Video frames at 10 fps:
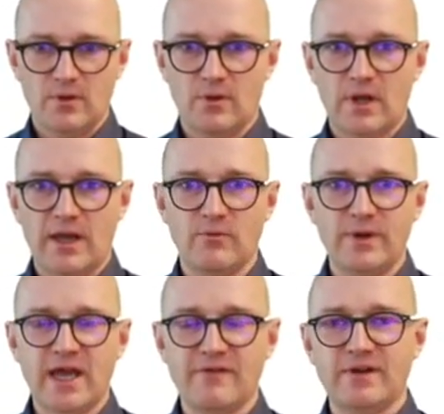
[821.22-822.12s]
We
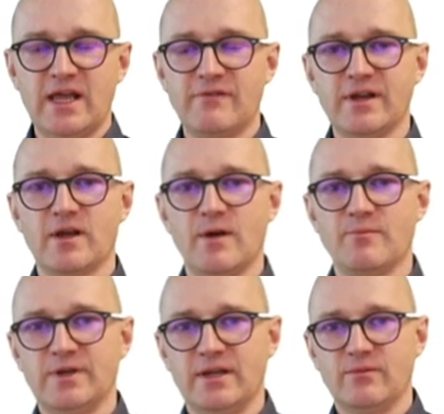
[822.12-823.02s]
have in every
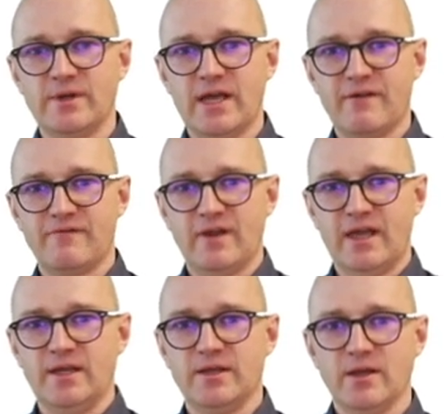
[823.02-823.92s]
company, we have
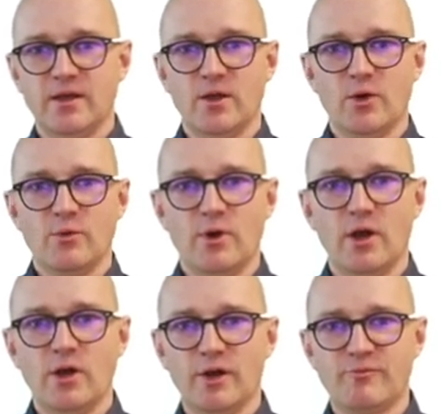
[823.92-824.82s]
a
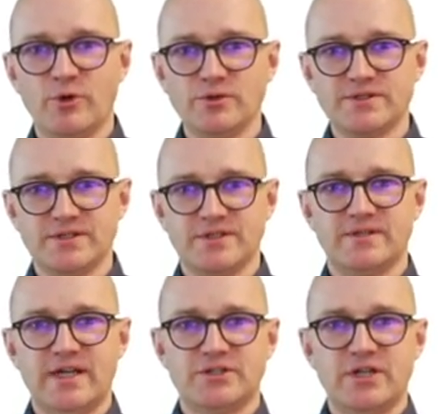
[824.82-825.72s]
lot of processes
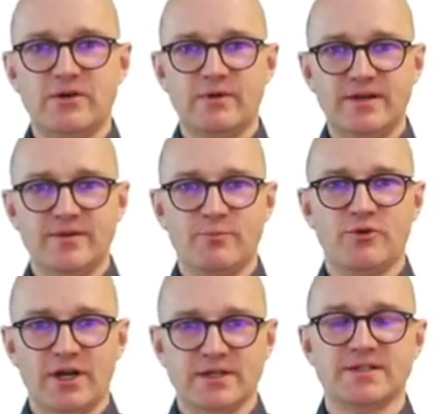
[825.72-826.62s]
that generate the
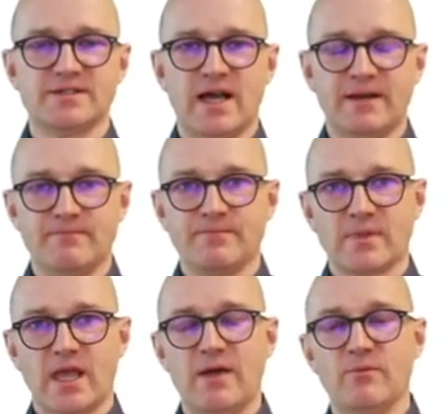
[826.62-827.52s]
product design.
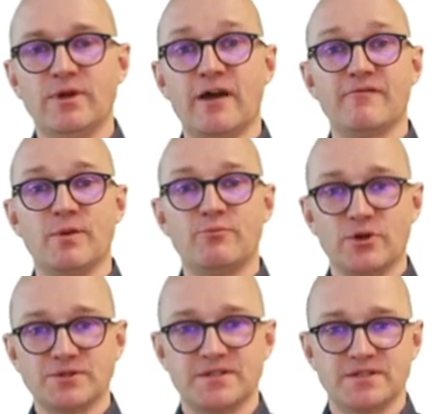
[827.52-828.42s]
And we have the
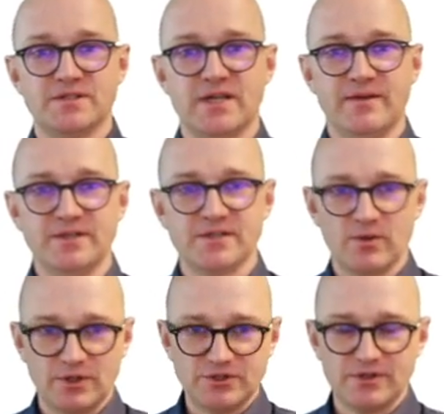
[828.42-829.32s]
process design. These are the
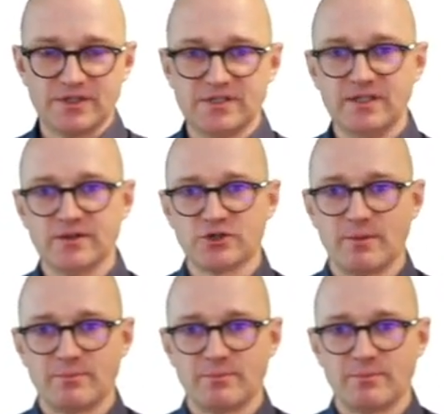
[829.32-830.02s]
ones you can see in the top.